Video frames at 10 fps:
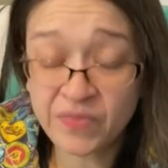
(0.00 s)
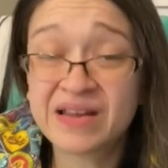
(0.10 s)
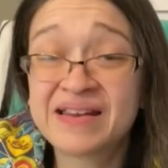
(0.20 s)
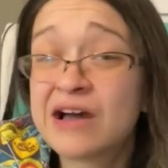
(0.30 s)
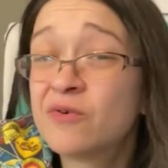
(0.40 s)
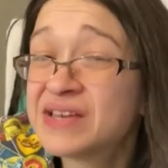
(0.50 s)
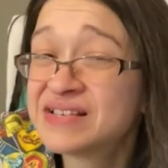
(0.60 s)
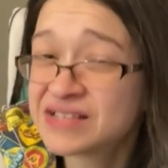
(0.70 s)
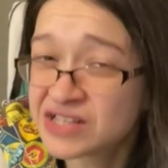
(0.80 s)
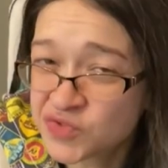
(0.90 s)
Now, is
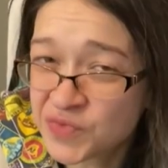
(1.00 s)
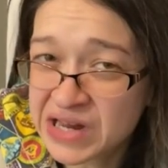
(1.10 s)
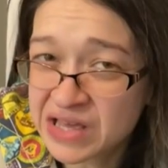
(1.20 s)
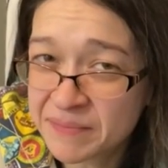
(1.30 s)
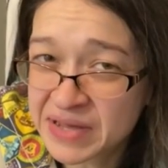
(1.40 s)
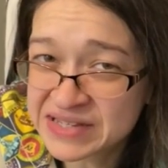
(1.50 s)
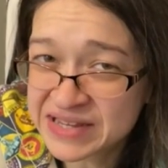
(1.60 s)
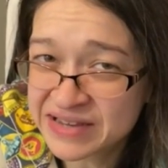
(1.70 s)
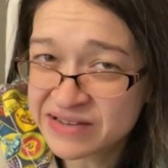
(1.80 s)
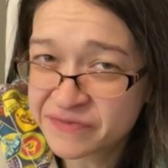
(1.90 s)
this really a
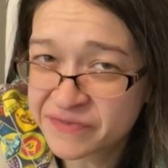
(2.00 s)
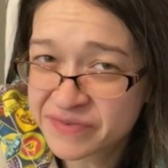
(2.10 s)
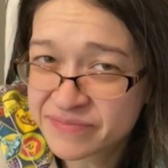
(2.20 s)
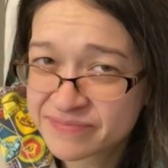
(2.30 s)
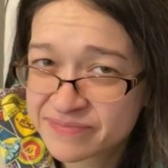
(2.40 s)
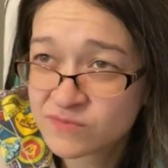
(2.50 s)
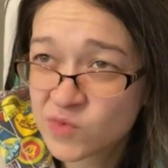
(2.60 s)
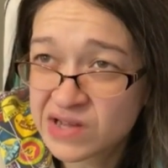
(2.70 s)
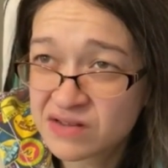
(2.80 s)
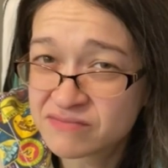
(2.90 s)
must-have?
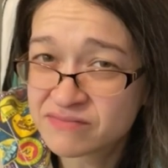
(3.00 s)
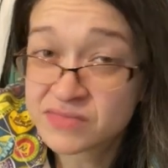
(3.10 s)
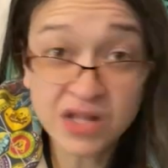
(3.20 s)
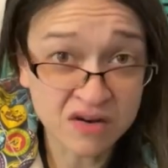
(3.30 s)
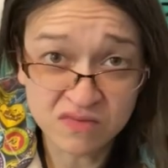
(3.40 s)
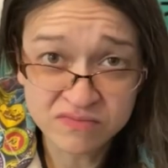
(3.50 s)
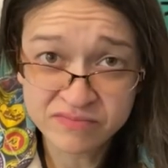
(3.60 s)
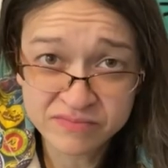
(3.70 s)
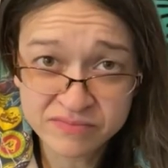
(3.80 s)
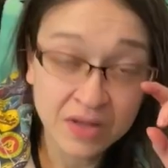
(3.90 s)
Well, no
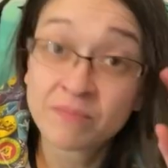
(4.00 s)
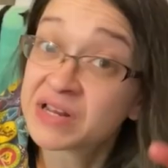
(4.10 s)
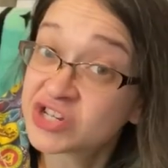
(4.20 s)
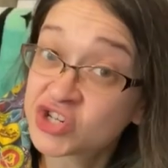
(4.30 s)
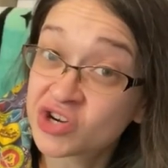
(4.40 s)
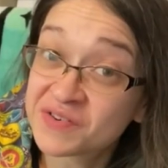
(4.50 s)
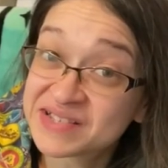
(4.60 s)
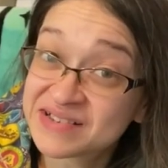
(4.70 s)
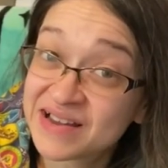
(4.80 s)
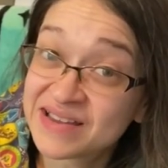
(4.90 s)
but it sure is
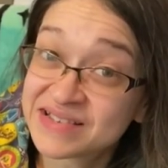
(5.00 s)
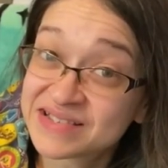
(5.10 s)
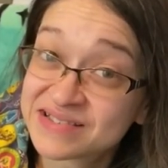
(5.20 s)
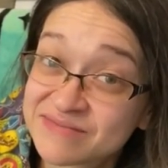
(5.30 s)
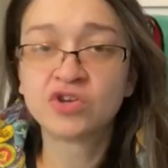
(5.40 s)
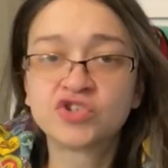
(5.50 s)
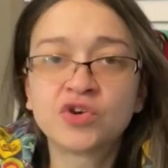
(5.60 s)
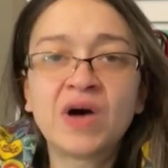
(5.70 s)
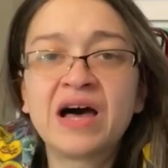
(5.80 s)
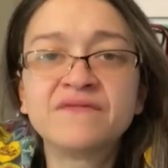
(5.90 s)
nice. So
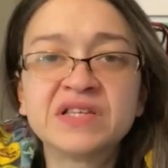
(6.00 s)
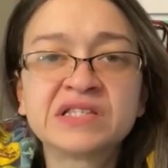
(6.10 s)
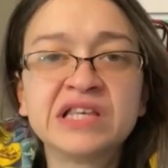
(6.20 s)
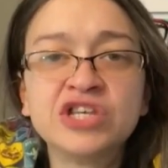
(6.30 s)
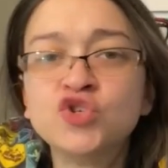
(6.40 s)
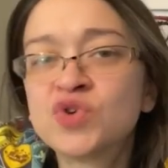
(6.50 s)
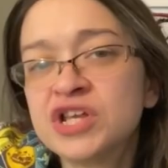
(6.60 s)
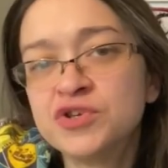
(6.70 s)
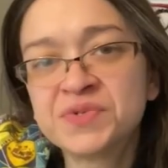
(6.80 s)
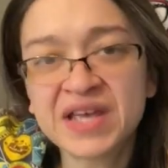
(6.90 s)
obviously you can
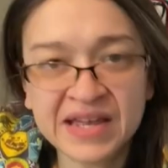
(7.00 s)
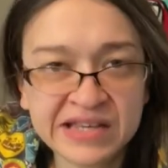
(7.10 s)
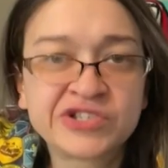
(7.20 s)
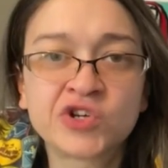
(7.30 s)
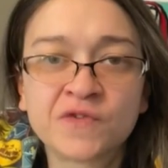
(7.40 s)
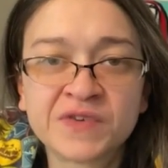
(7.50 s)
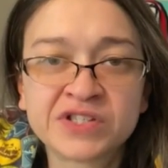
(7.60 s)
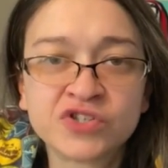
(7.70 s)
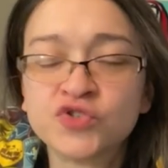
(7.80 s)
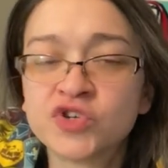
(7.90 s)
use any surface
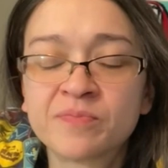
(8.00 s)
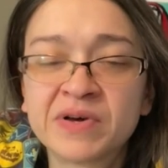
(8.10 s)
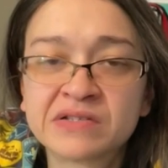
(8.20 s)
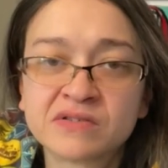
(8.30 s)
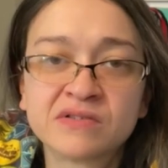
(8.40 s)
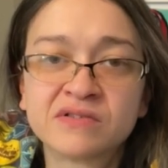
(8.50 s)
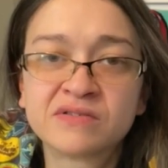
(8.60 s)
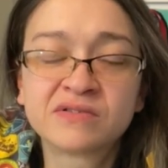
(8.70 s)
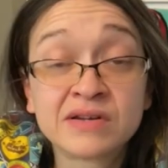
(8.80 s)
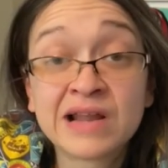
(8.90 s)
to do your puzzles.
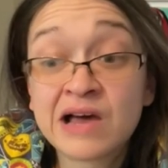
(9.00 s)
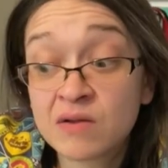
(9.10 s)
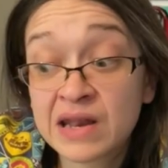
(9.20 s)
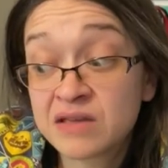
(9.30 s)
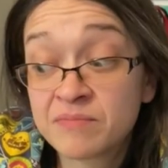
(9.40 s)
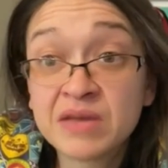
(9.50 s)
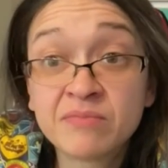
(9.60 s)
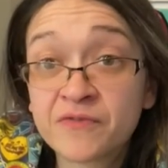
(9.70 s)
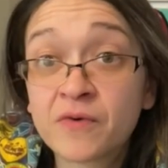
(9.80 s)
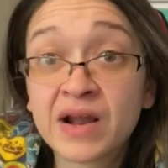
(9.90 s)
Now, like me,
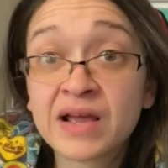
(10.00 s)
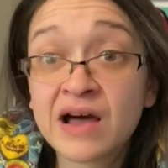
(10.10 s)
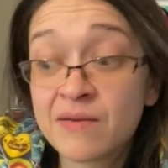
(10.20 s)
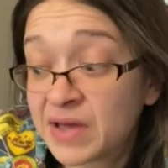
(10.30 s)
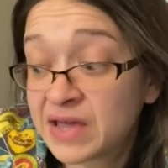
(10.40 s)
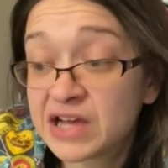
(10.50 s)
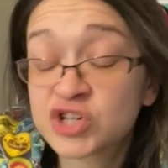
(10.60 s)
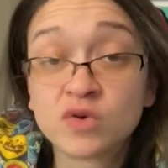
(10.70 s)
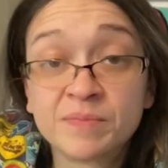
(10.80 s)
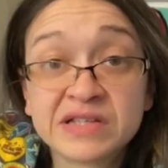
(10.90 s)
before I got my
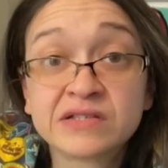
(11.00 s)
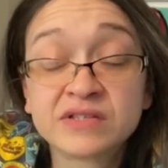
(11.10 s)
actual puzzle